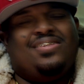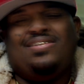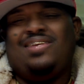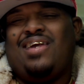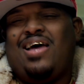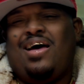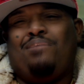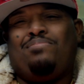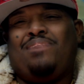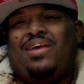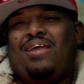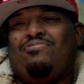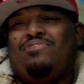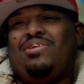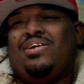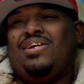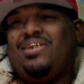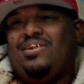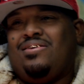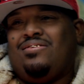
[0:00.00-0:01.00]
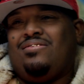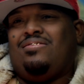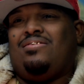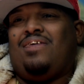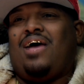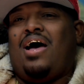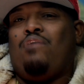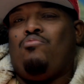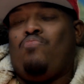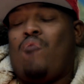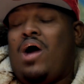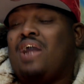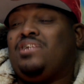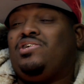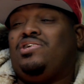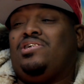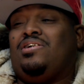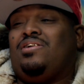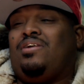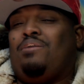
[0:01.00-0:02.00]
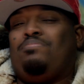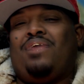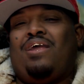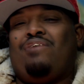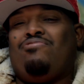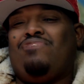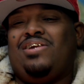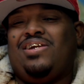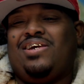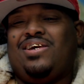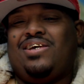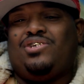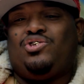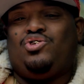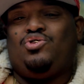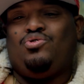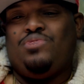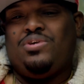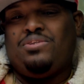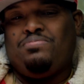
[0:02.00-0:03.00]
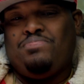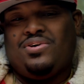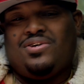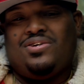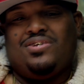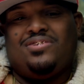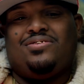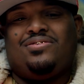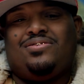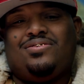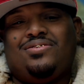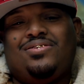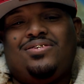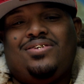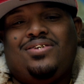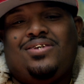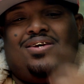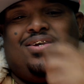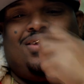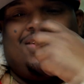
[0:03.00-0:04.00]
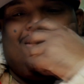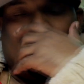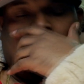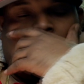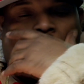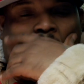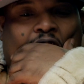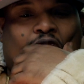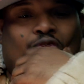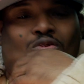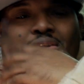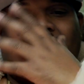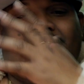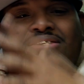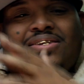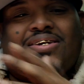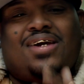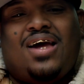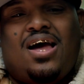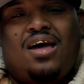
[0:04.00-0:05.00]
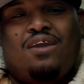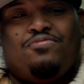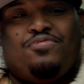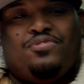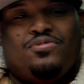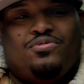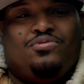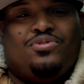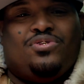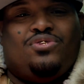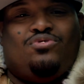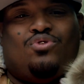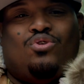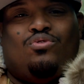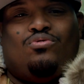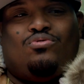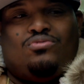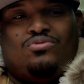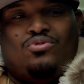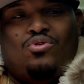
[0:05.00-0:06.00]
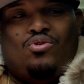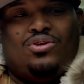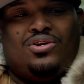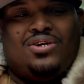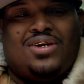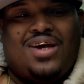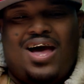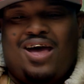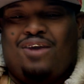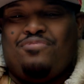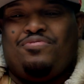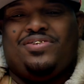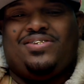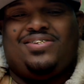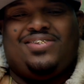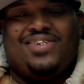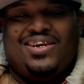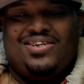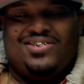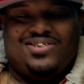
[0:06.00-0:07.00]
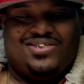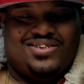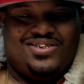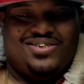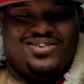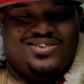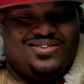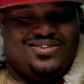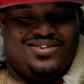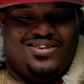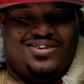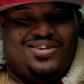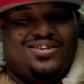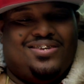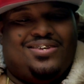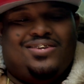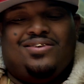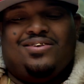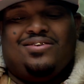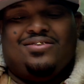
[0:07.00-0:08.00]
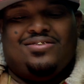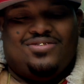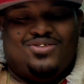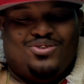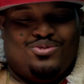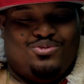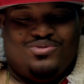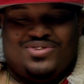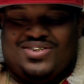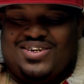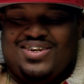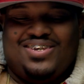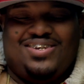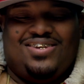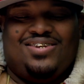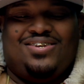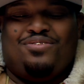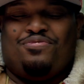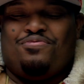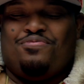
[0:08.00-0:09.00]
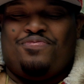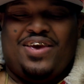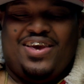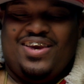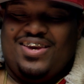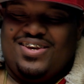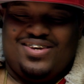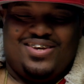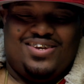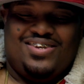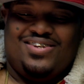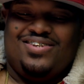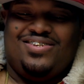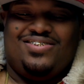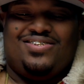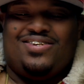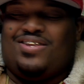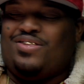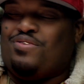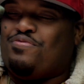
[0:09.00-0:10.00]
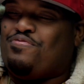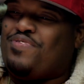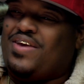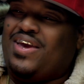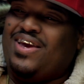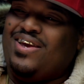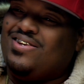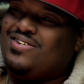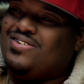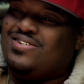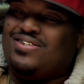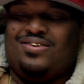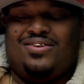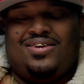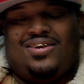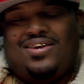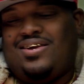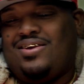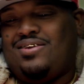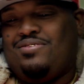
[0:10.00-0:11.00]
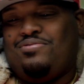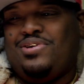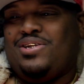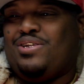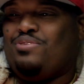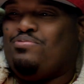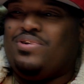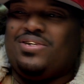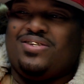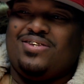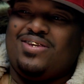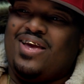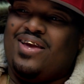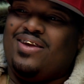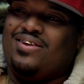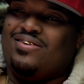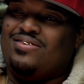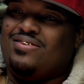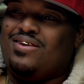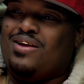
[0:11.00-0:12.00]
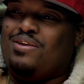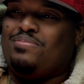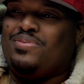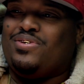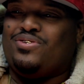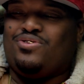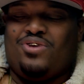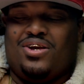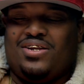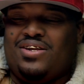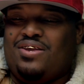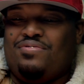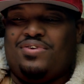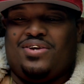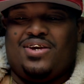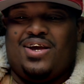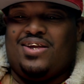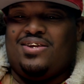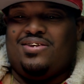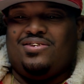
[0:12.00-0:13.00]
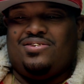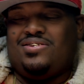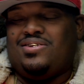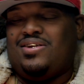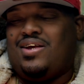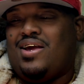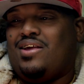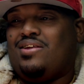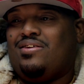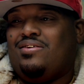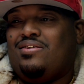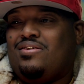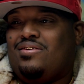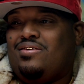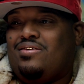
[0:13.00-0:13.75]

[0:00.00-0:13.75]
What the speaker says: Nah, I'm not really. I watch it. I'm not really into it because I don't like all the confrontation and dudes getting on the fake, getting each other face. I ain't really with that. You know what I mean? So I never got into that.